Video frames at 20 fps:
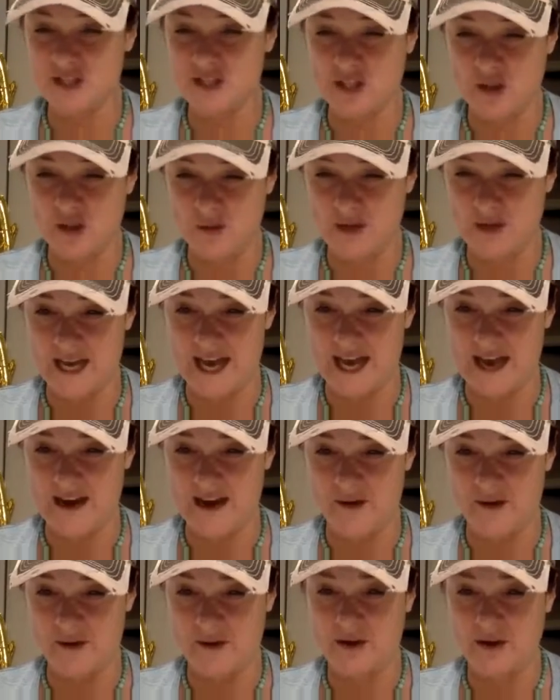slowed
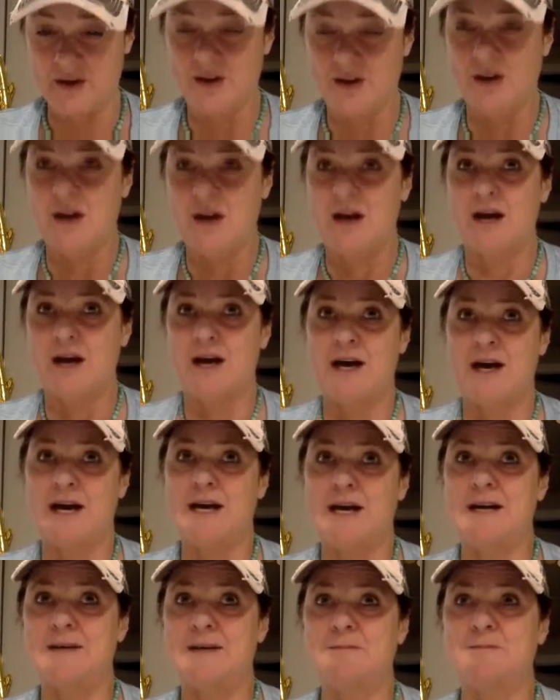down.
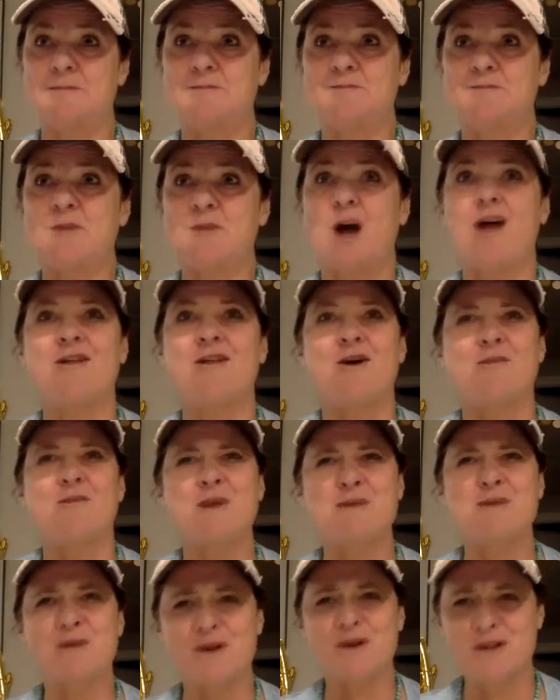Although
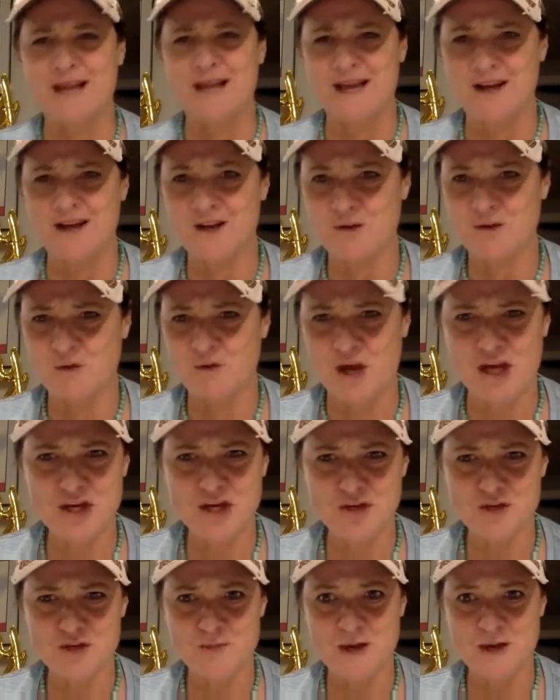people are like, in
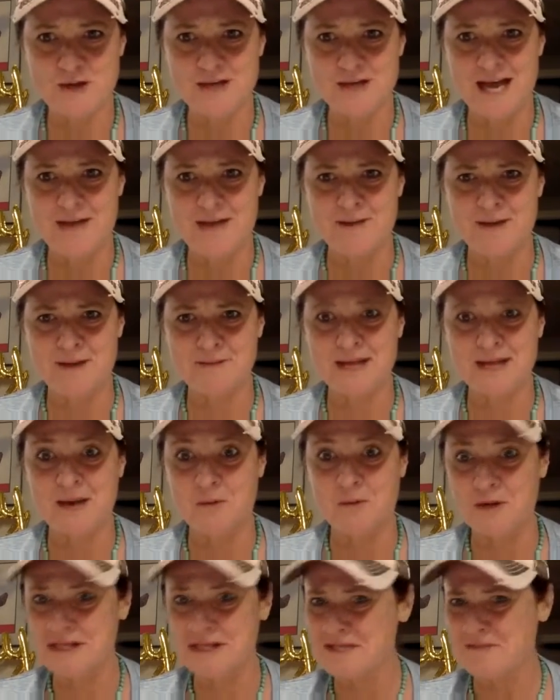your spare time, I'm like,
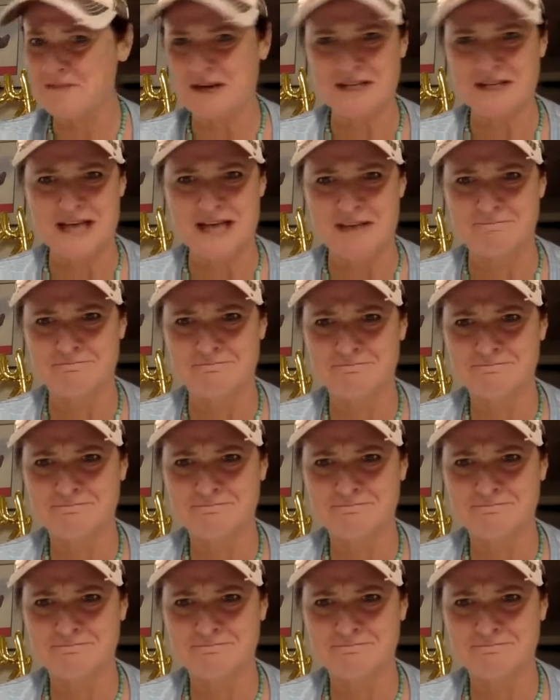what spare time?